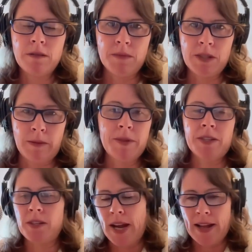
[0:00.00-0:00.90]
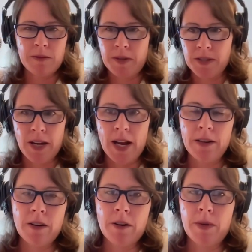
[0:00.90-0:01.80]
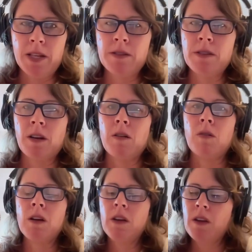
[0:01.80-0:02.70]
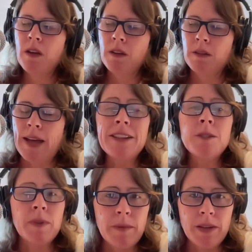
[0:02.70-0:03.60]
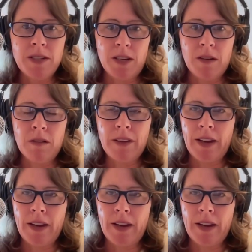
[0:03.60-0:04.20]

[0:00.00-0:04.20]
Sometimes it's a dad, sometimes it's not, you know what I mean? So that's been a big deal.